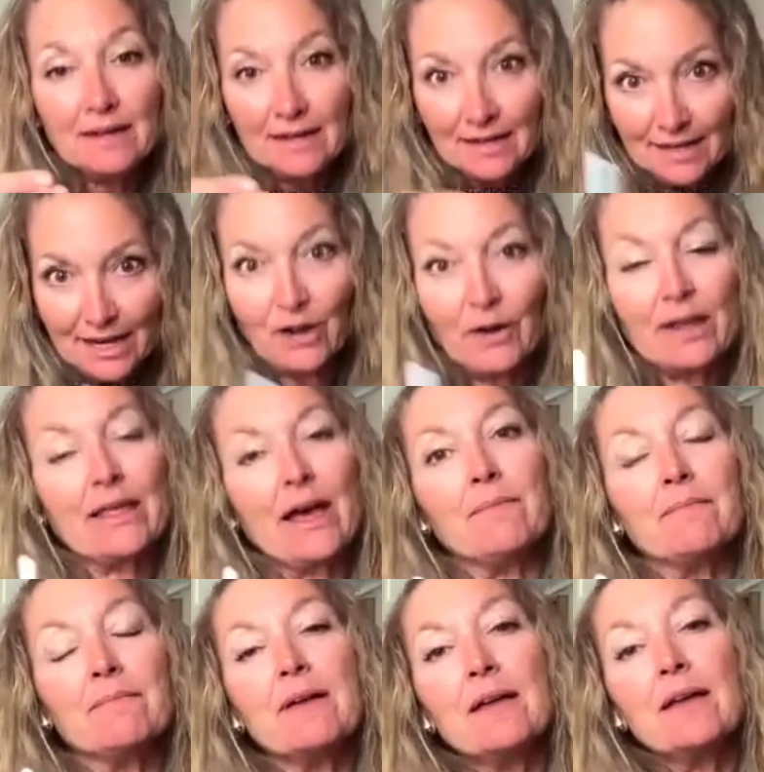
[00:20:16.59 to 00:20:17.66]
hearing
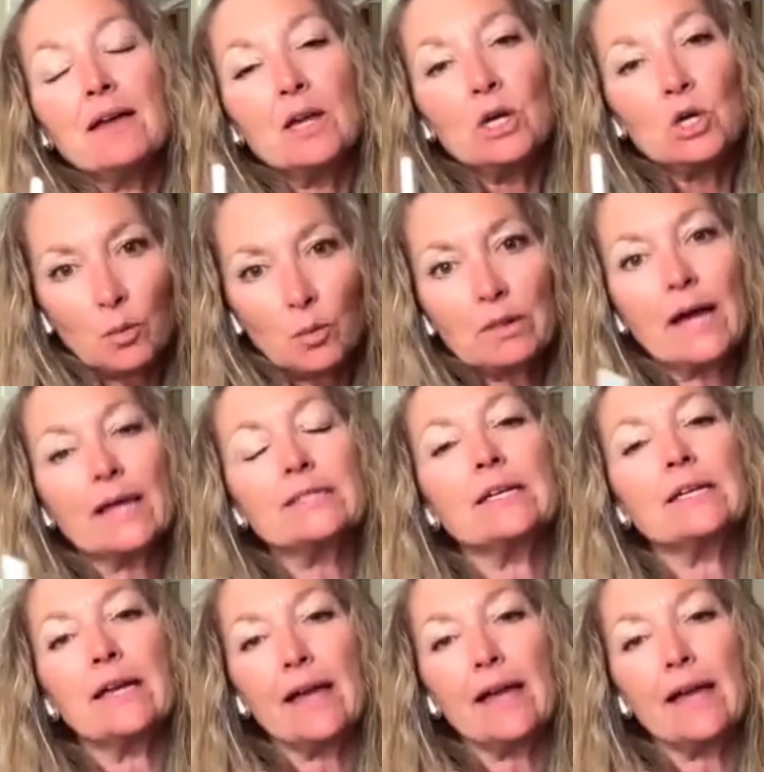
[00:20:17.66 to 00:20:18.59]
them normalizing yeah.